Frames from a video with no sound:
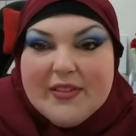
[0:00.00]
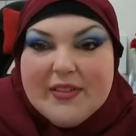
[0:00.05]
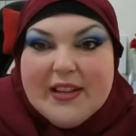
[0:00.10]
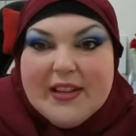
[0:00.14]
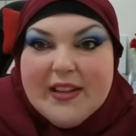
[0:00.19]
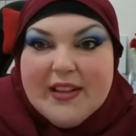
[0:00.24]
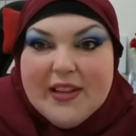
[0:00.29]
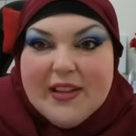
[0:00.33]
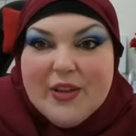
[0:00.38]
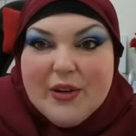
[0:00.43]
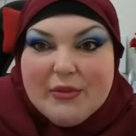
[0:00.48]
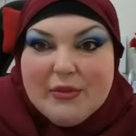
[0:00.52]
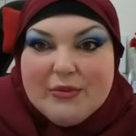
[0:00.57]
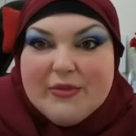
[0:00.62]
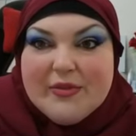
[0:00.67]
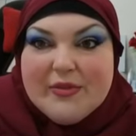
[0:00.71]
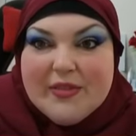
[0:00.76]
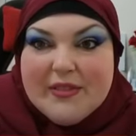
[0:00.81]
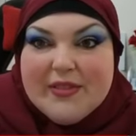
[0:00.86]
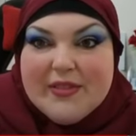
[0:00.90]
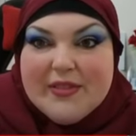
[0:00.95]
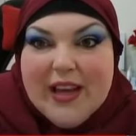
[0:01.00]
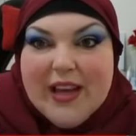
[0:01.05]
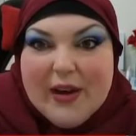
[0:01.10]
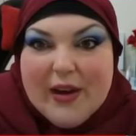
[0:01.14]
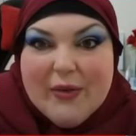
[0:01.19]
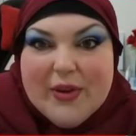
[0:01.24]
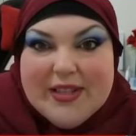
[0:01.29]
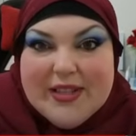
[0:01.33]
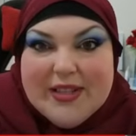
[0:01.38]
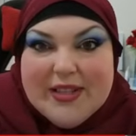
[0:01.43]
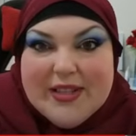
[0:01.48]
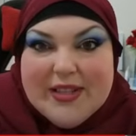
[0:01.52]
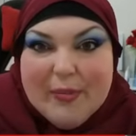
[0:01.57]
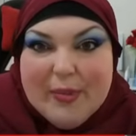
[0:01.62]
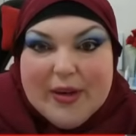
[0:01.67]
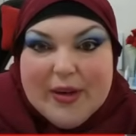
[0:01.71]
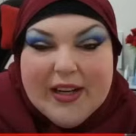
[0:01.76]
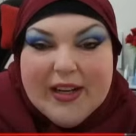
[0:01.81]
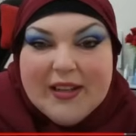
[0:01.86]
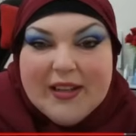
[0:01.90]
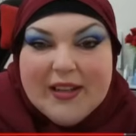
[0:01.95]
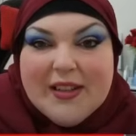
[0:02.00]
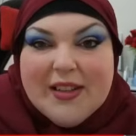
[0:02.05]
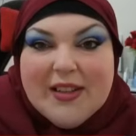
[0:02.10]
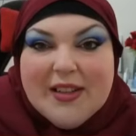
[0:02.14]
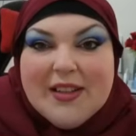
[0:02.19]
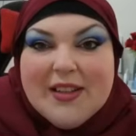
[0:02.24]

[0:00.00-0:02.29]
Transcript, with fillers: that you know that was happening